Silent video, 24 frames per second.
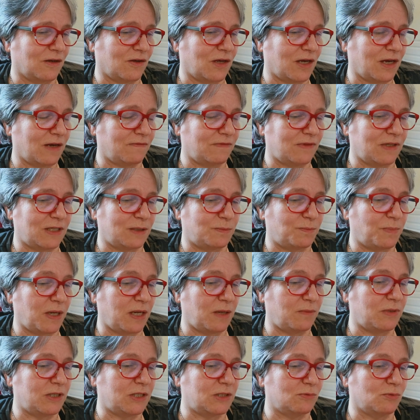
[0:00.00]
I'll have these
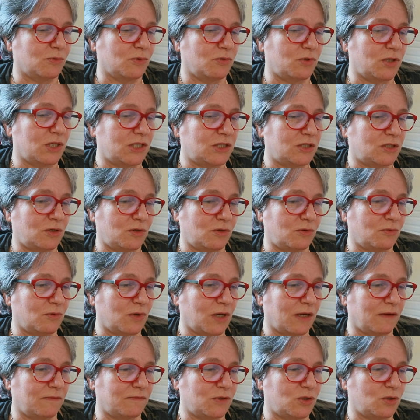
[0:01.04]
babies rooted soon.
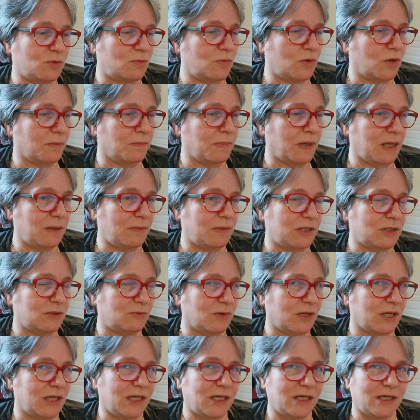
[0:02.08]
I'll have two more babies
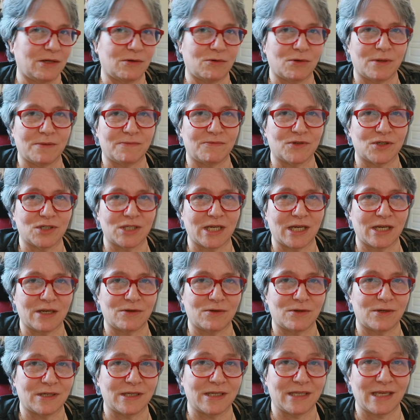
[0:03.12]
ready to go out for
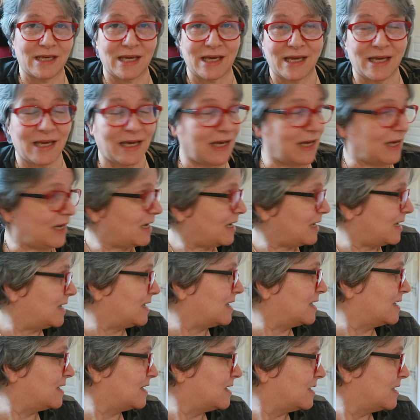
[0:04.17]
sale. Yay!
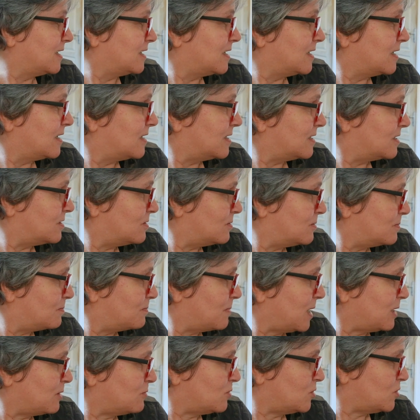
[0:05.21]

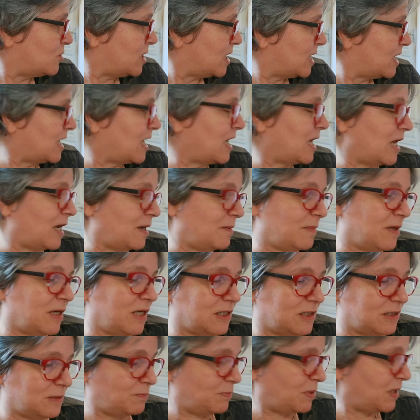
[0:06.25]
my rooting game
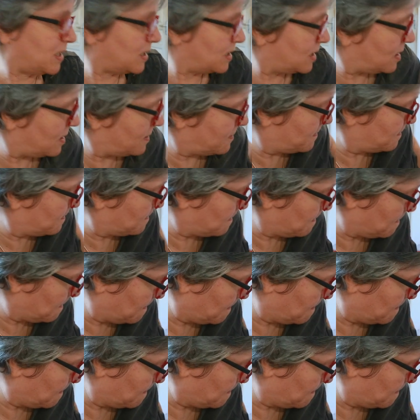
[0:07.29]
has picked up.